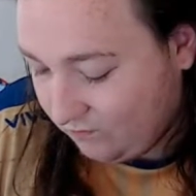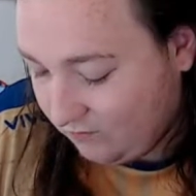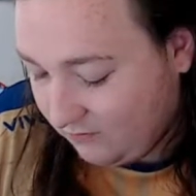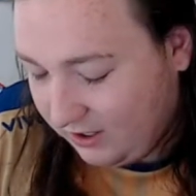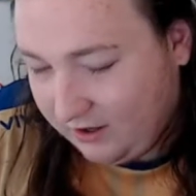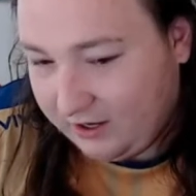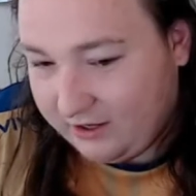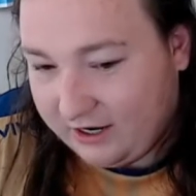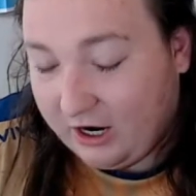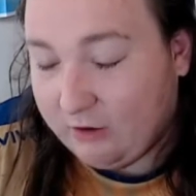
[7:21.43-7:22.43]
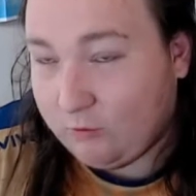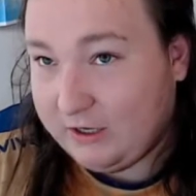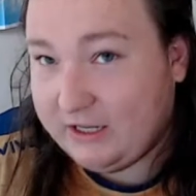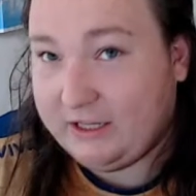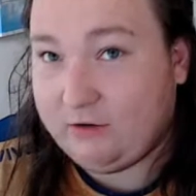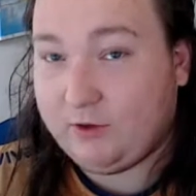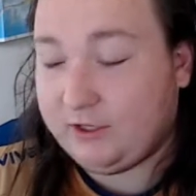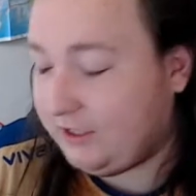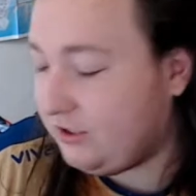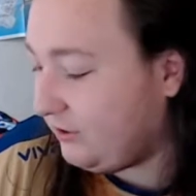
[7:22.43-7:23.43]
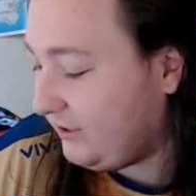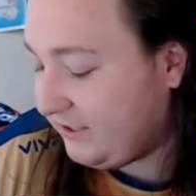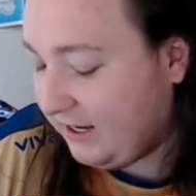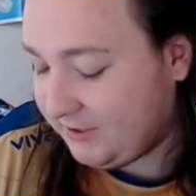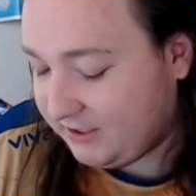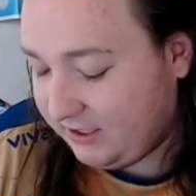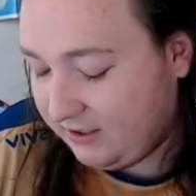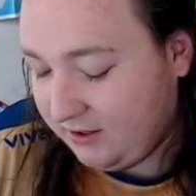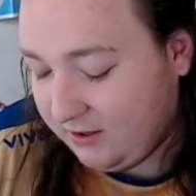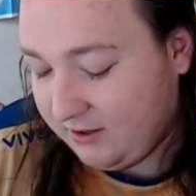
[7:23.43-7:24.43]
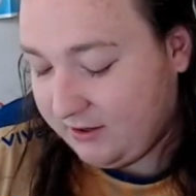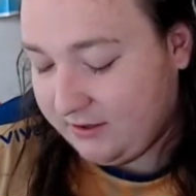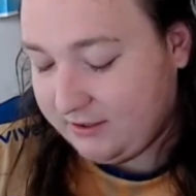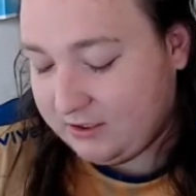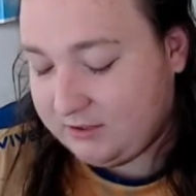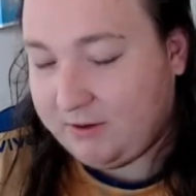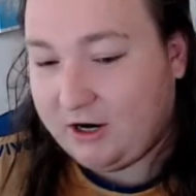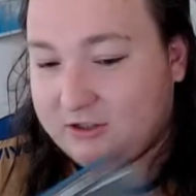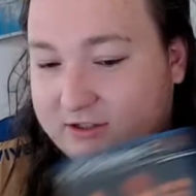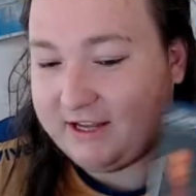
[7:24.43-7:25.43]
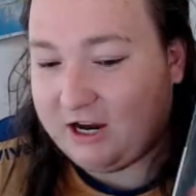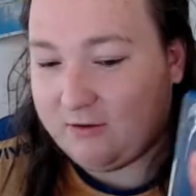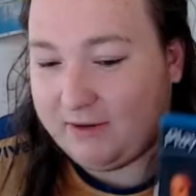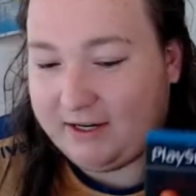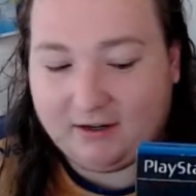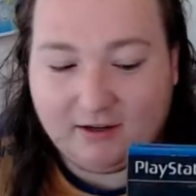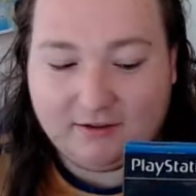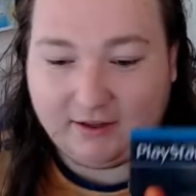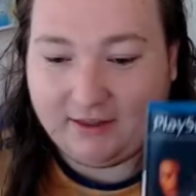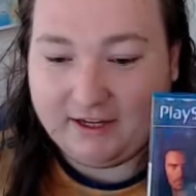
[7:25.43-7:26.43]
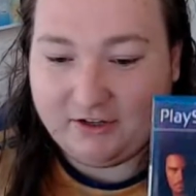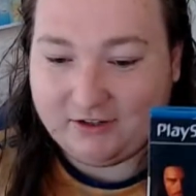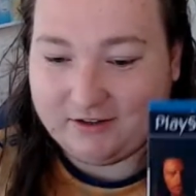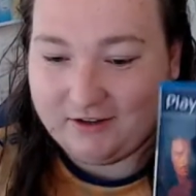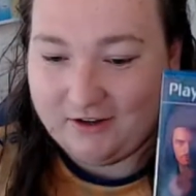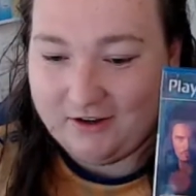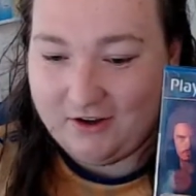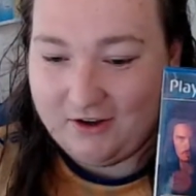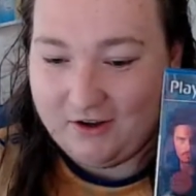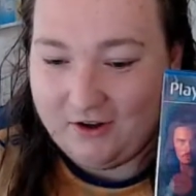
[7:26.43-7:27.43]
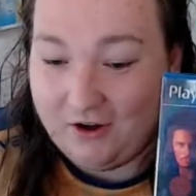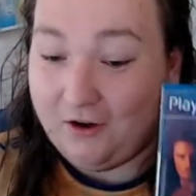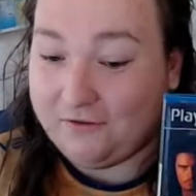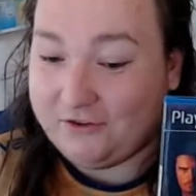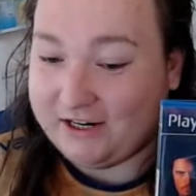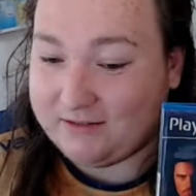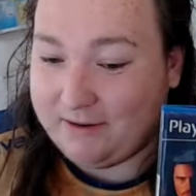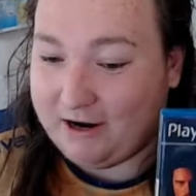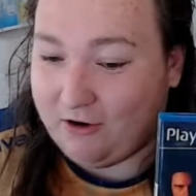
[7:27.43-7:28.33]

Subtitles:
I really enjoyed this game as a kid. It's Pirates of the Caribbean, The Legend of Jack Sparrow.